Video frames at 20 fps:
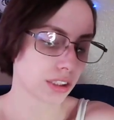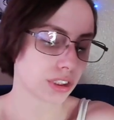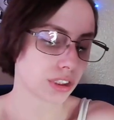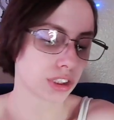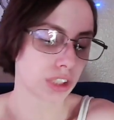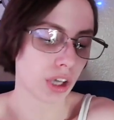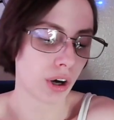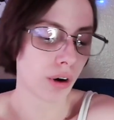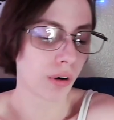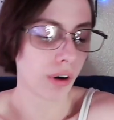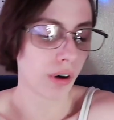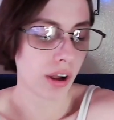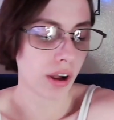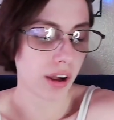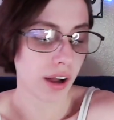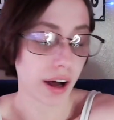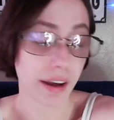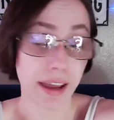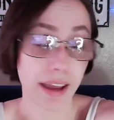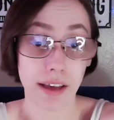So
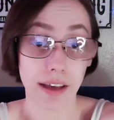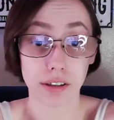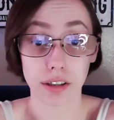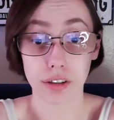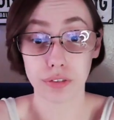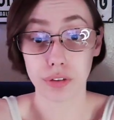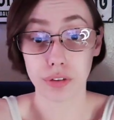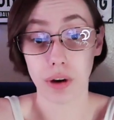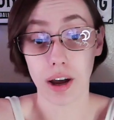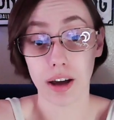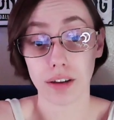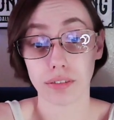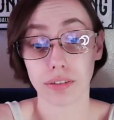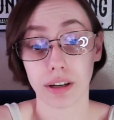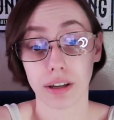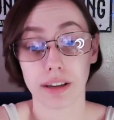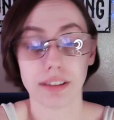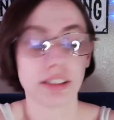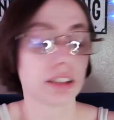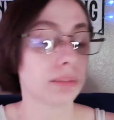again, if you have
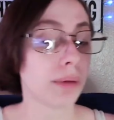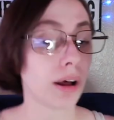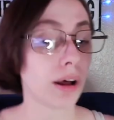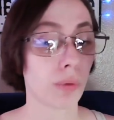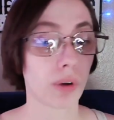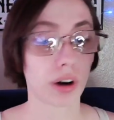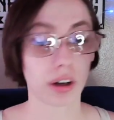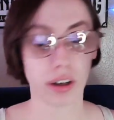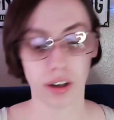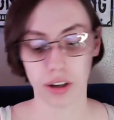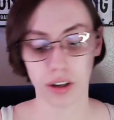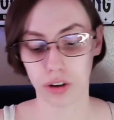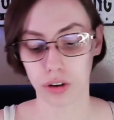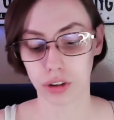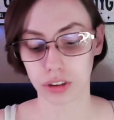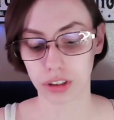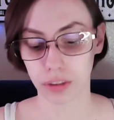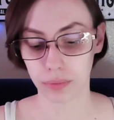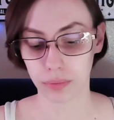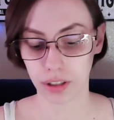like a spell working or
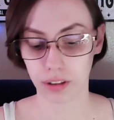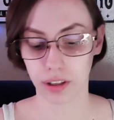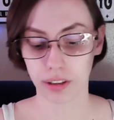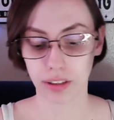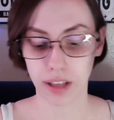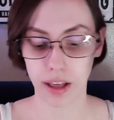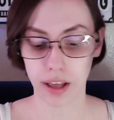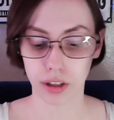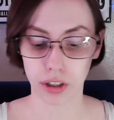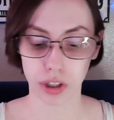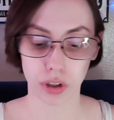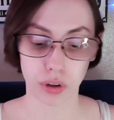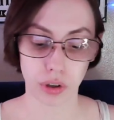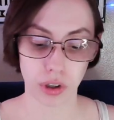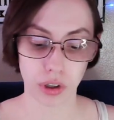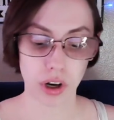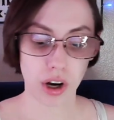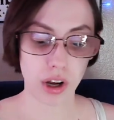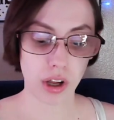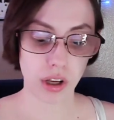something like that that you're
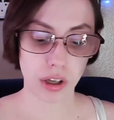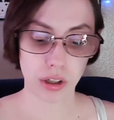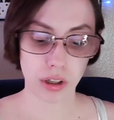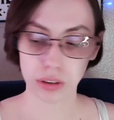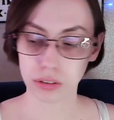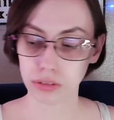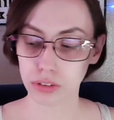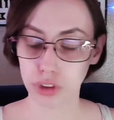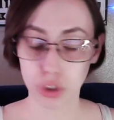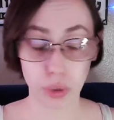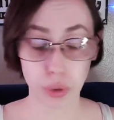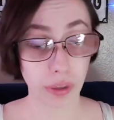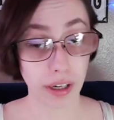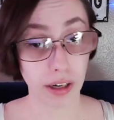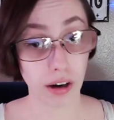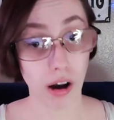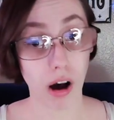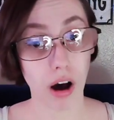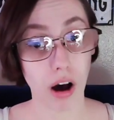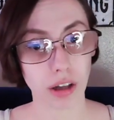
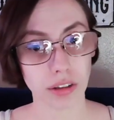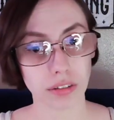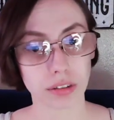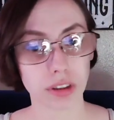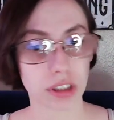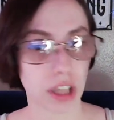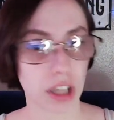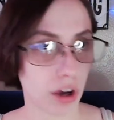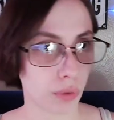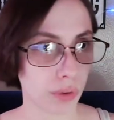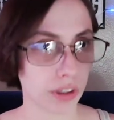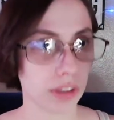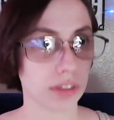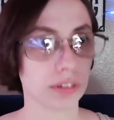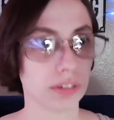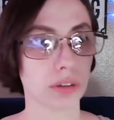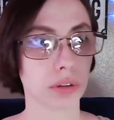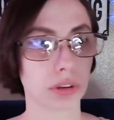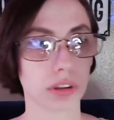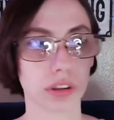doing on Samhain
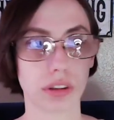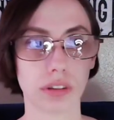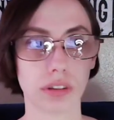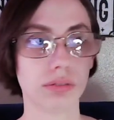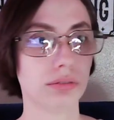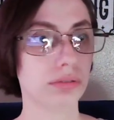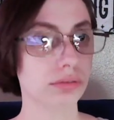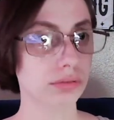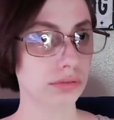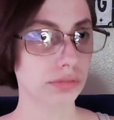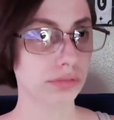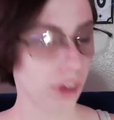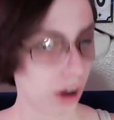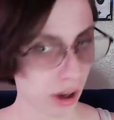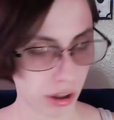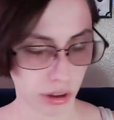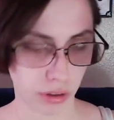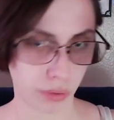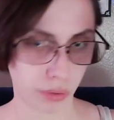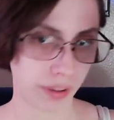or
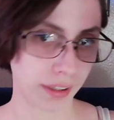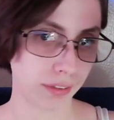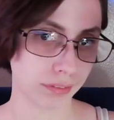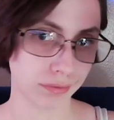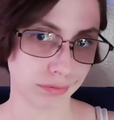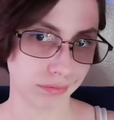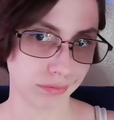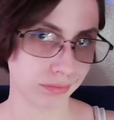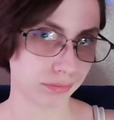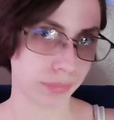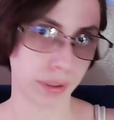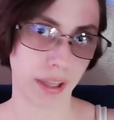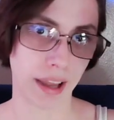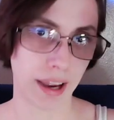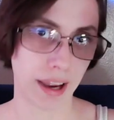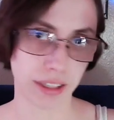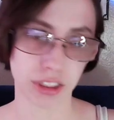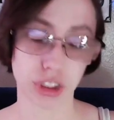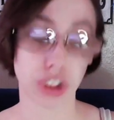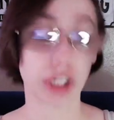Halloween
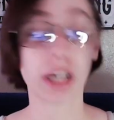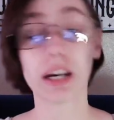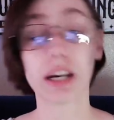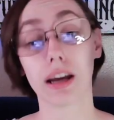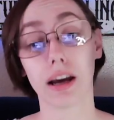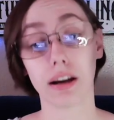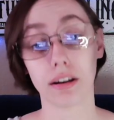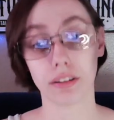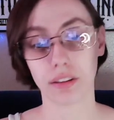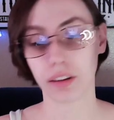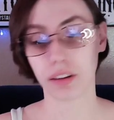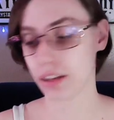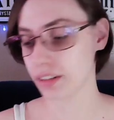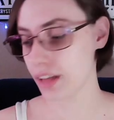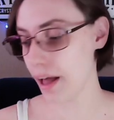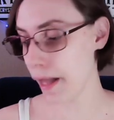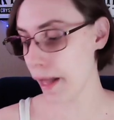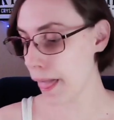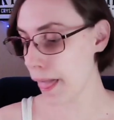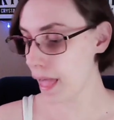plans or any kind of thing like
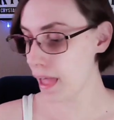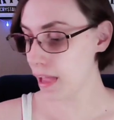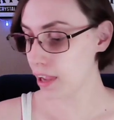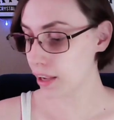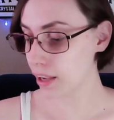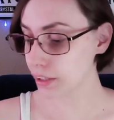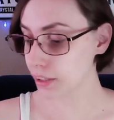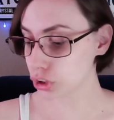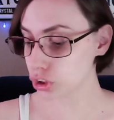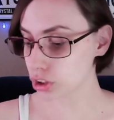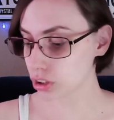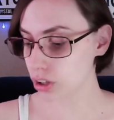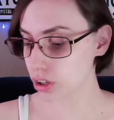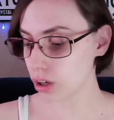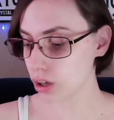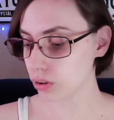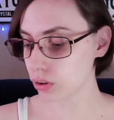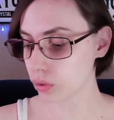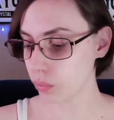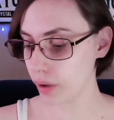that, it should
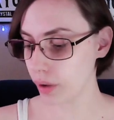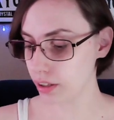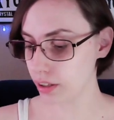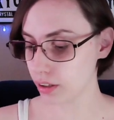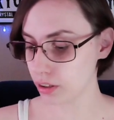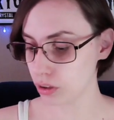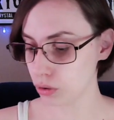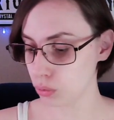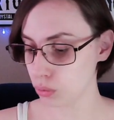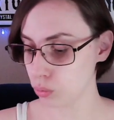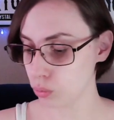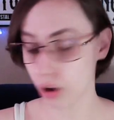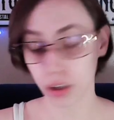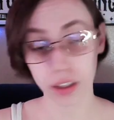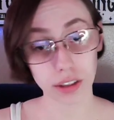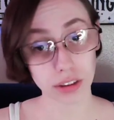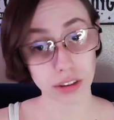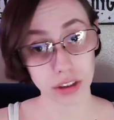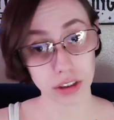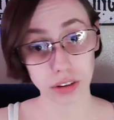go the way that you want
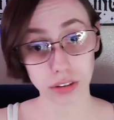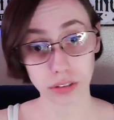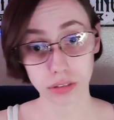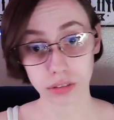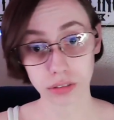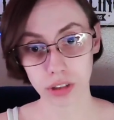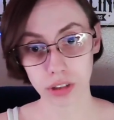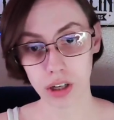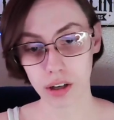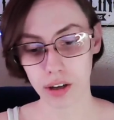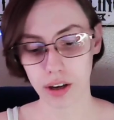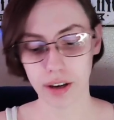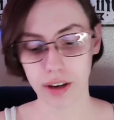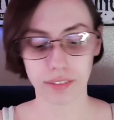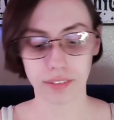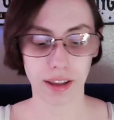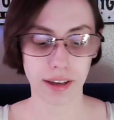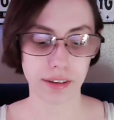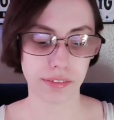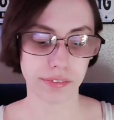it to, and
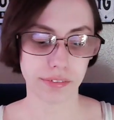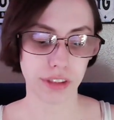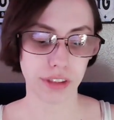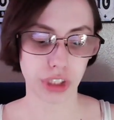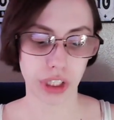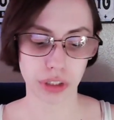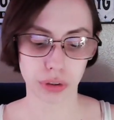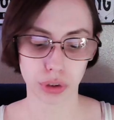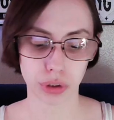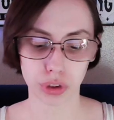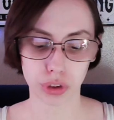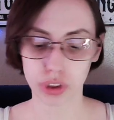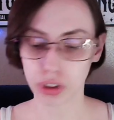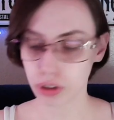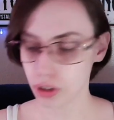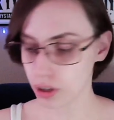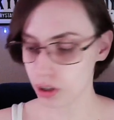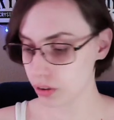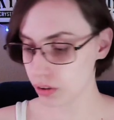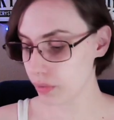life in general should
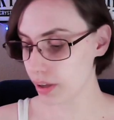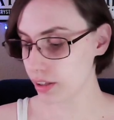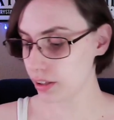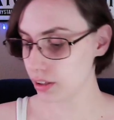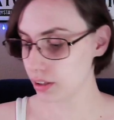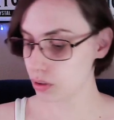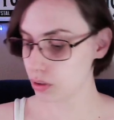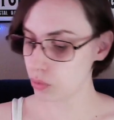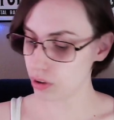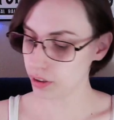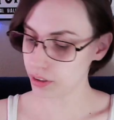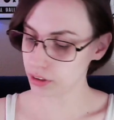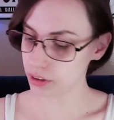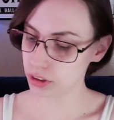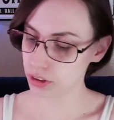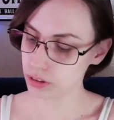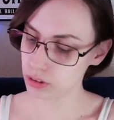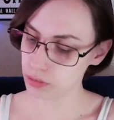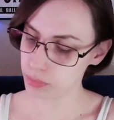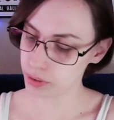go the way that you want it
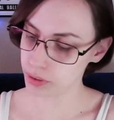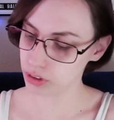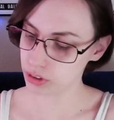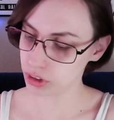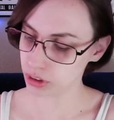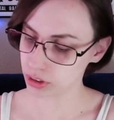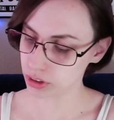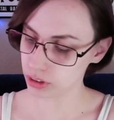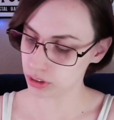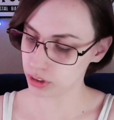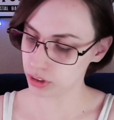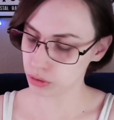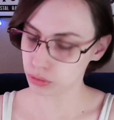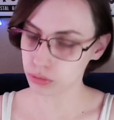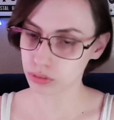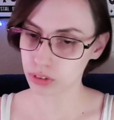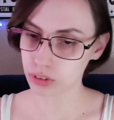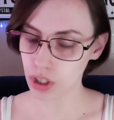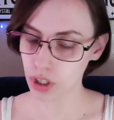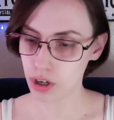to, but just don't